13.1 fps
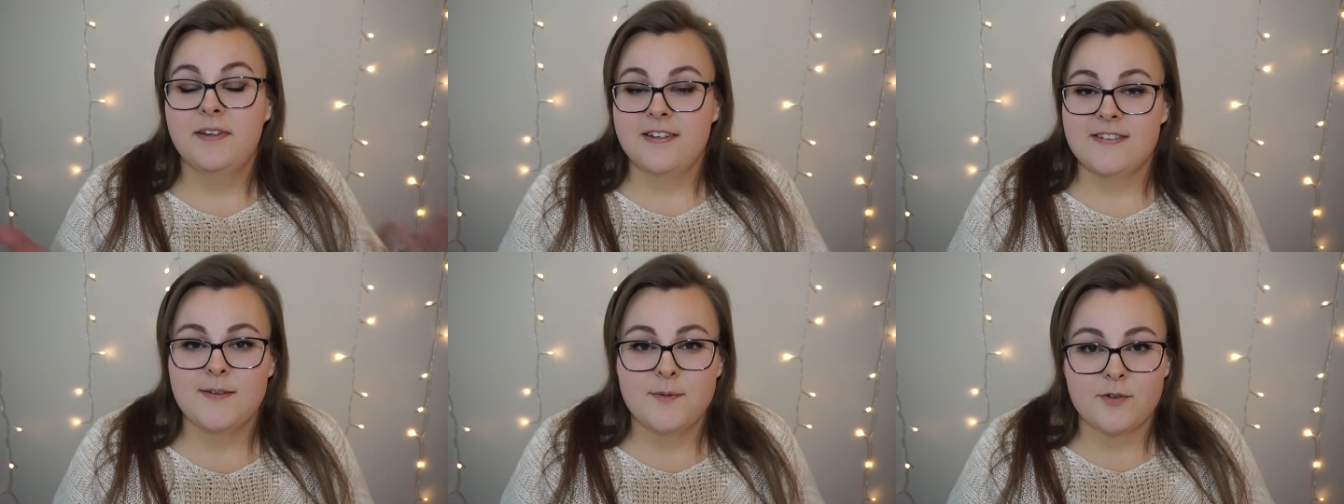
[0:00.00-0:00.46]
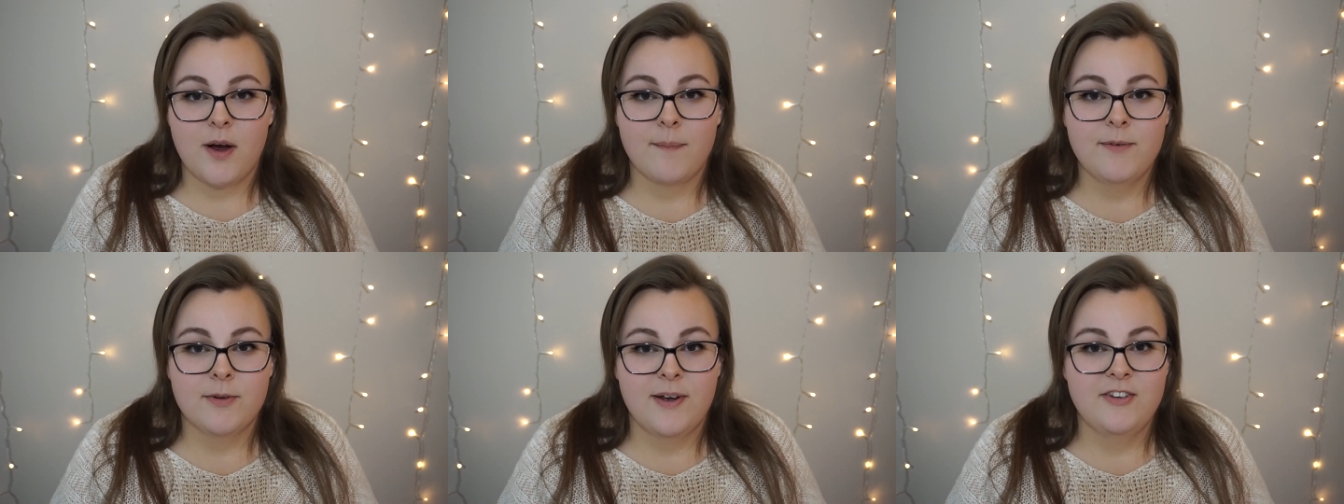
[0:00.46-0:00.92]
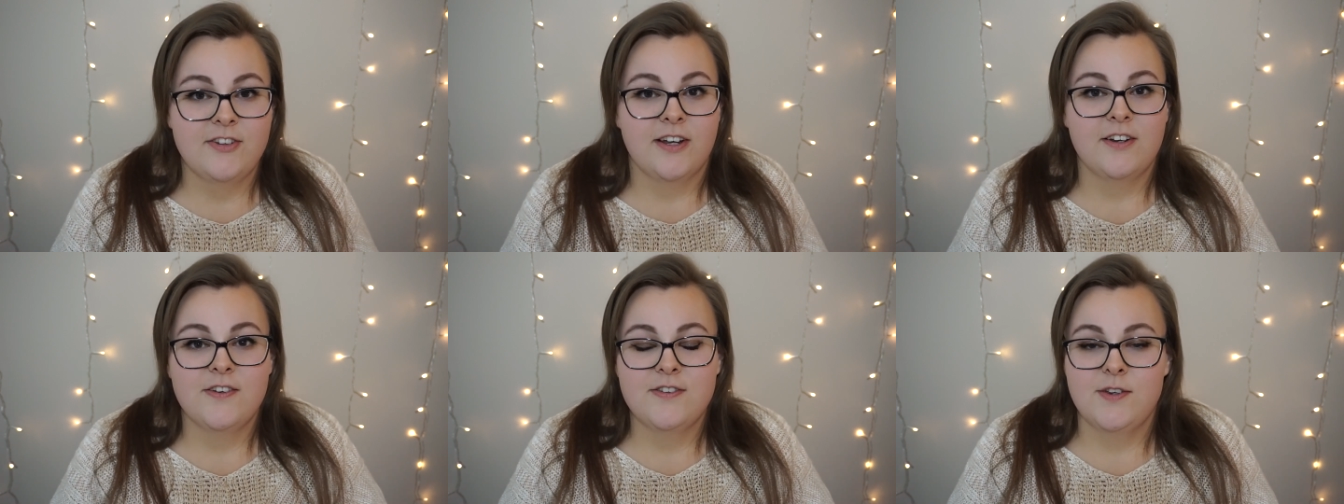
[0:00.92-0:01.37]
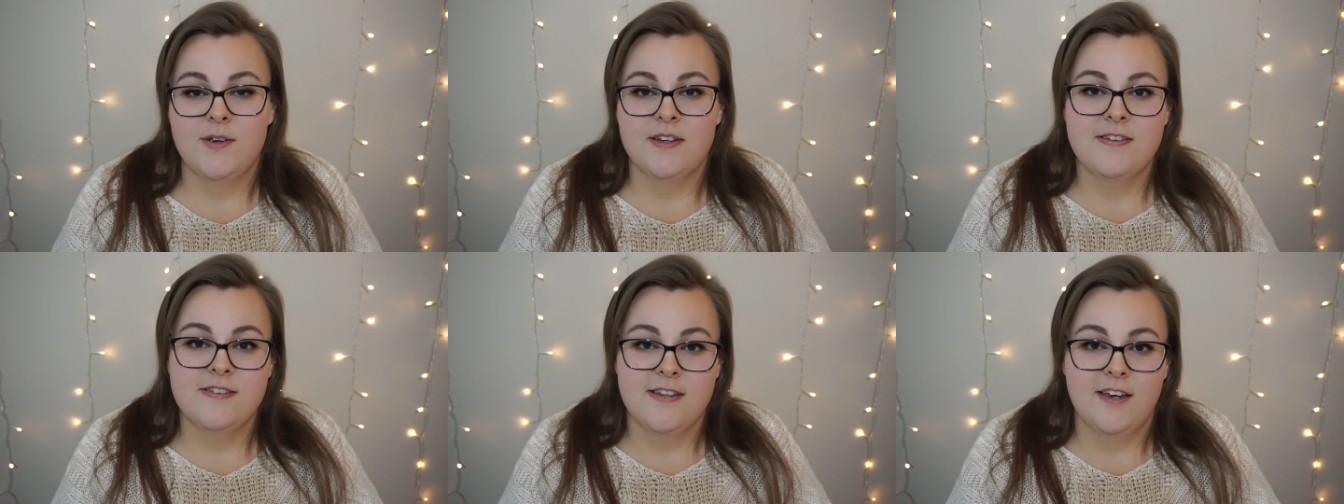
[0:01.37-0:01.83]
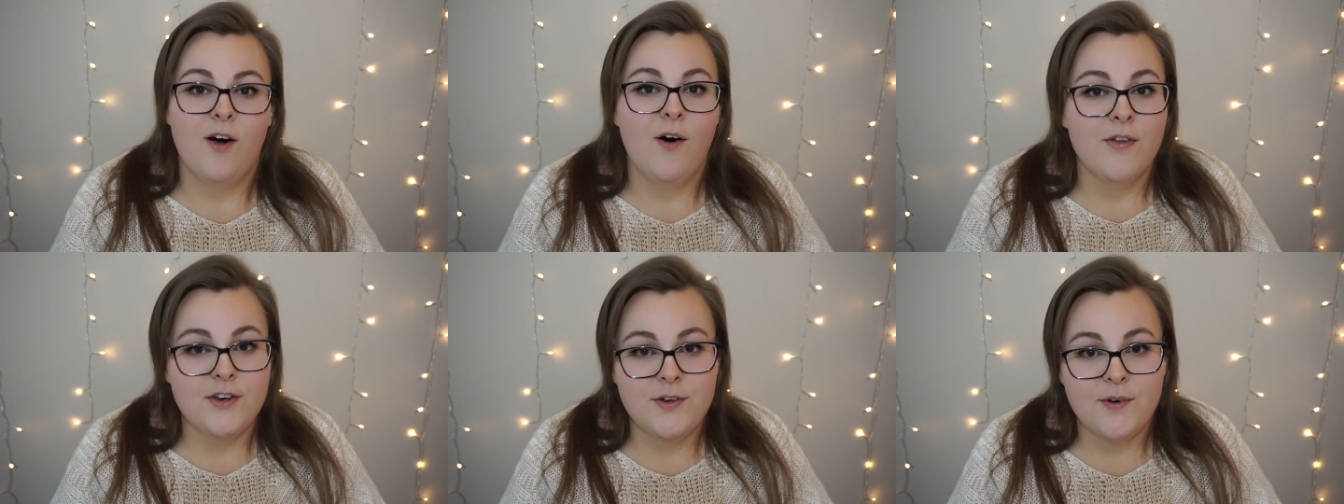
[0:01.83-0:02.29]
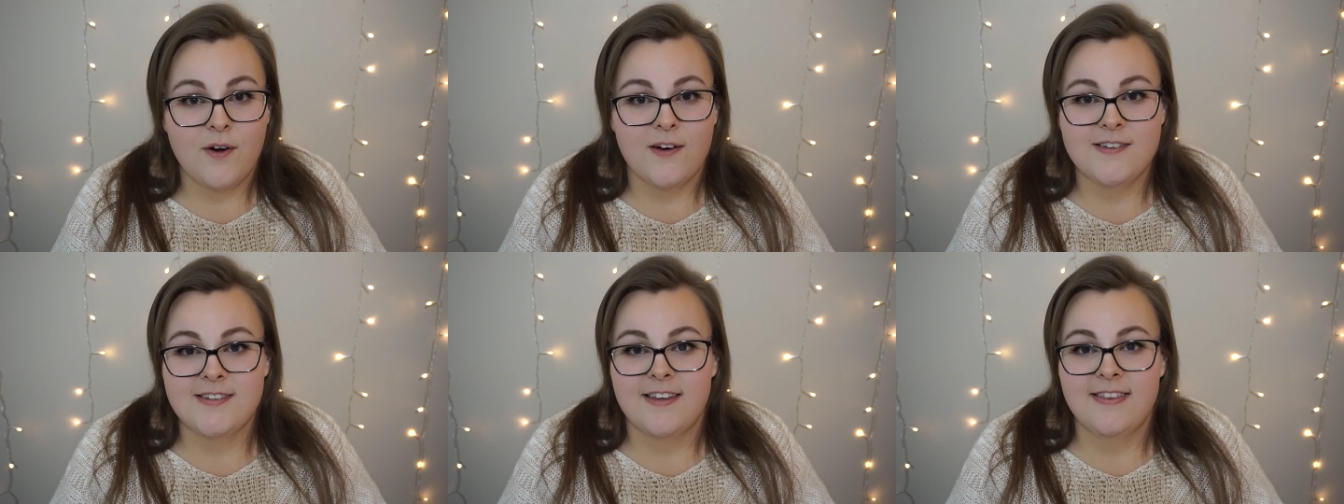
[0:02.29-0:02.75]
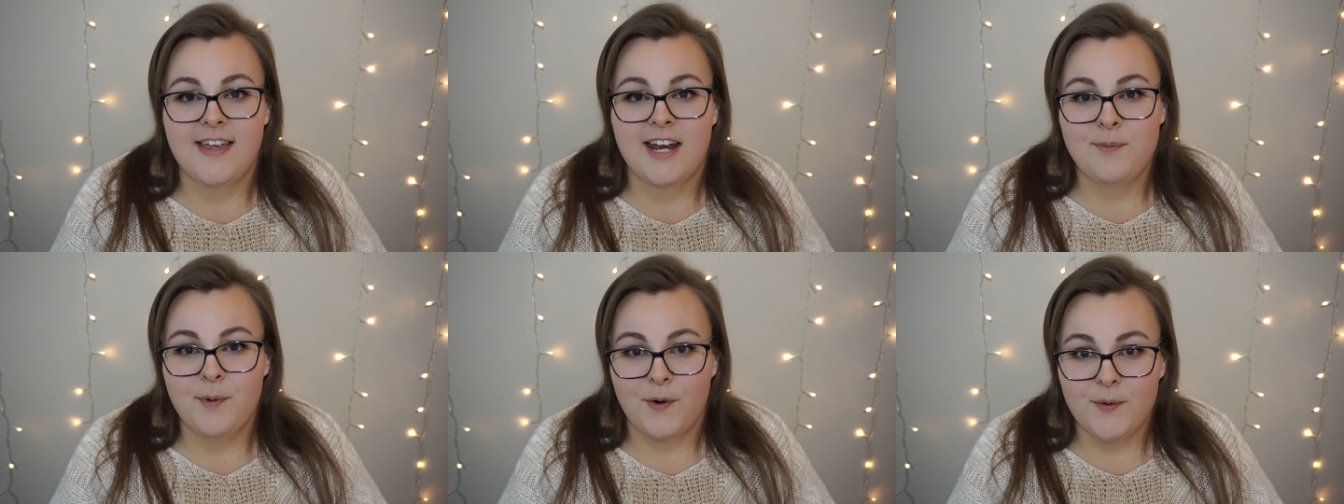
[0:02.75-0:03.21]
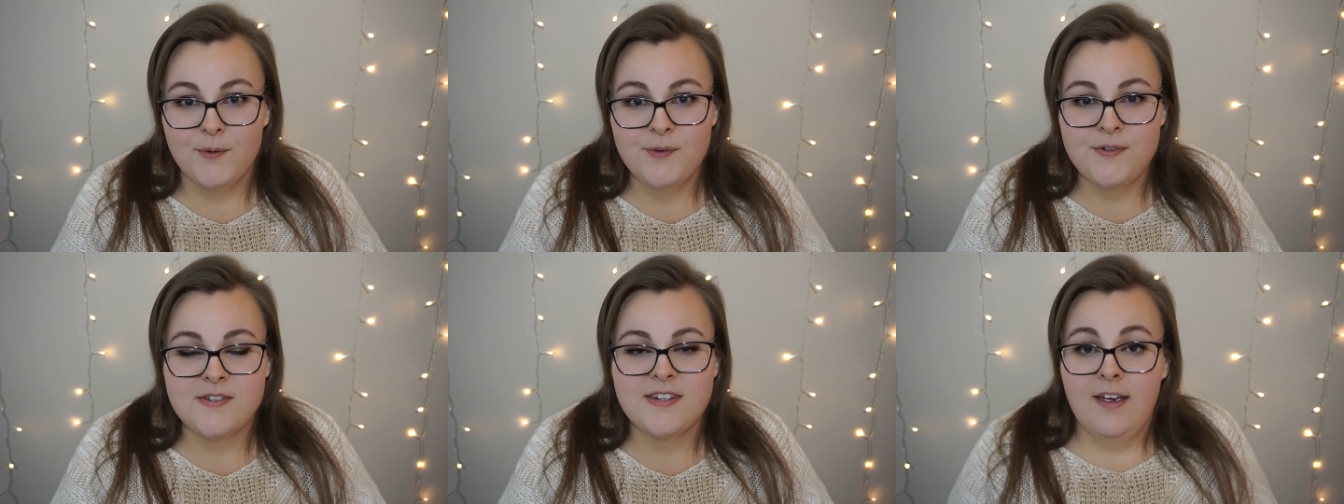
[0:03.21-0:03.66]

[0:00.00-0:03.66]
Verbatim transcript: please subscribe to my channel so you can see all the new content that I post.